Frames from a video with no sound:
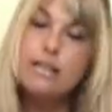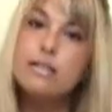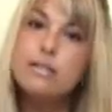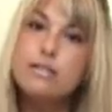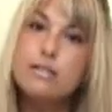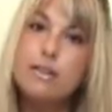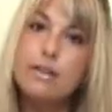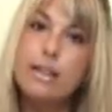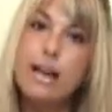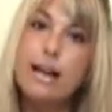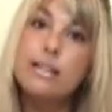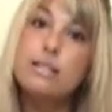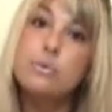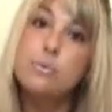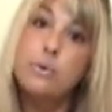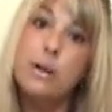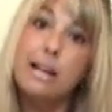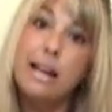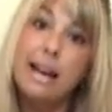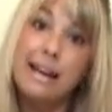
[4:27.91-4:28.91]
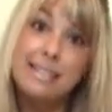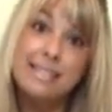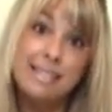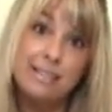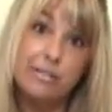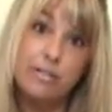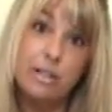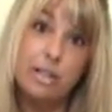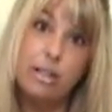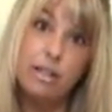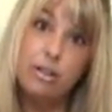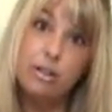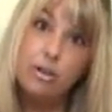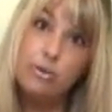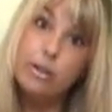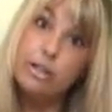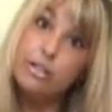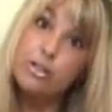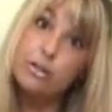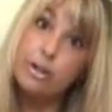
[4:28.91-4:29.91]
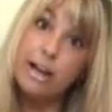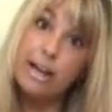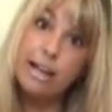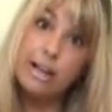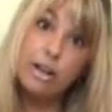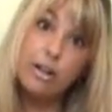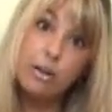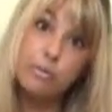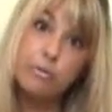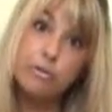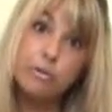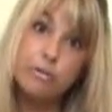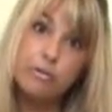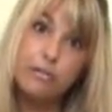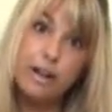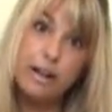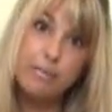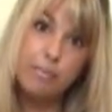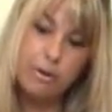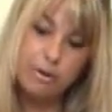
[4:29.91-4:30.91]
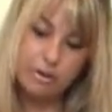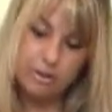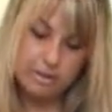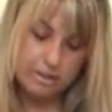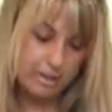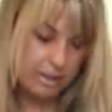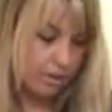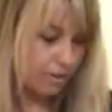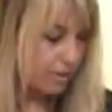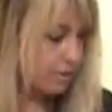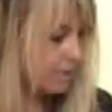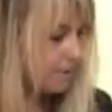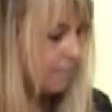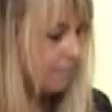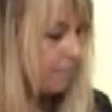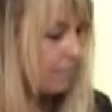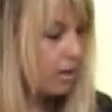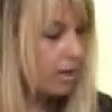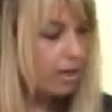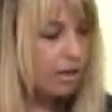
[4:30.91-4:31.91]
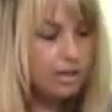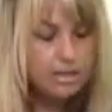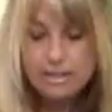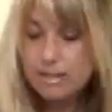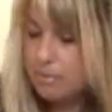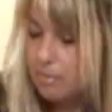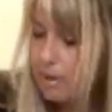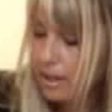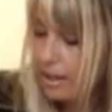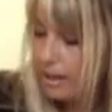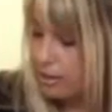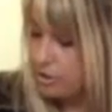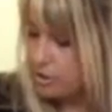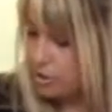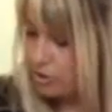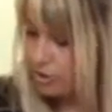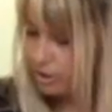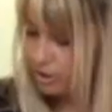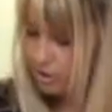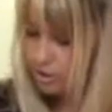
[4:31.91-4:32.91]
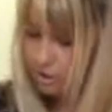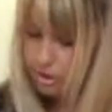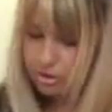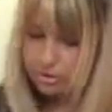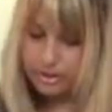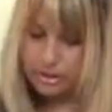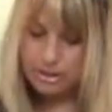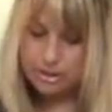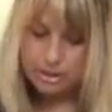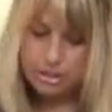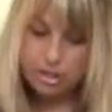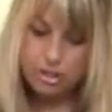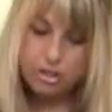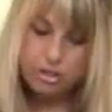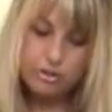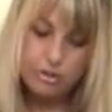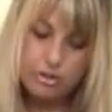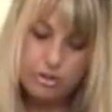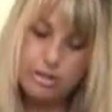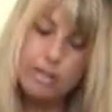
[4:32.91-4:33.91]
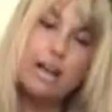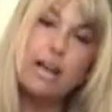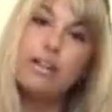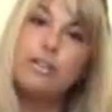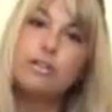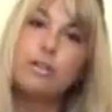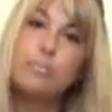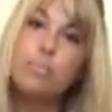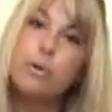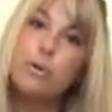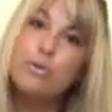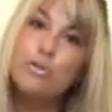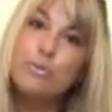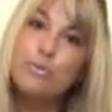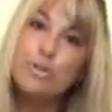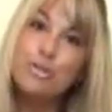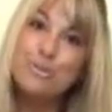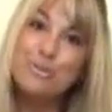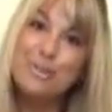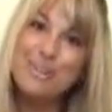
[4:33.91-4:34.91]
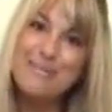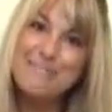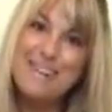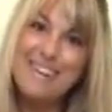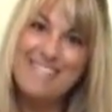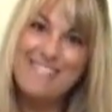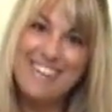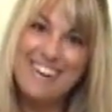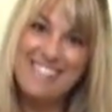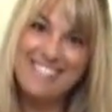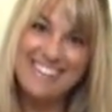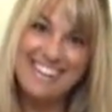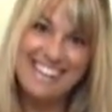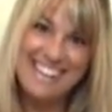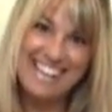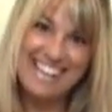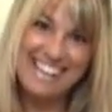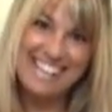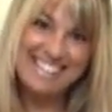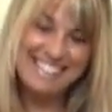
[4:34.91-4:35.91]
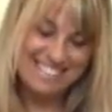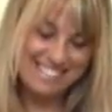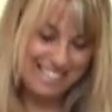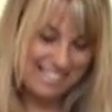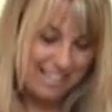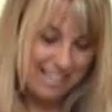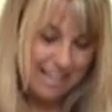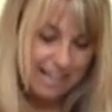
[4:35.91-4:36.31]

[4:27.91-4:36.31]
So that's one activity that you could try at home for fine motor skills. Something else you could do is to use colored bowls, which are one of my favorite things.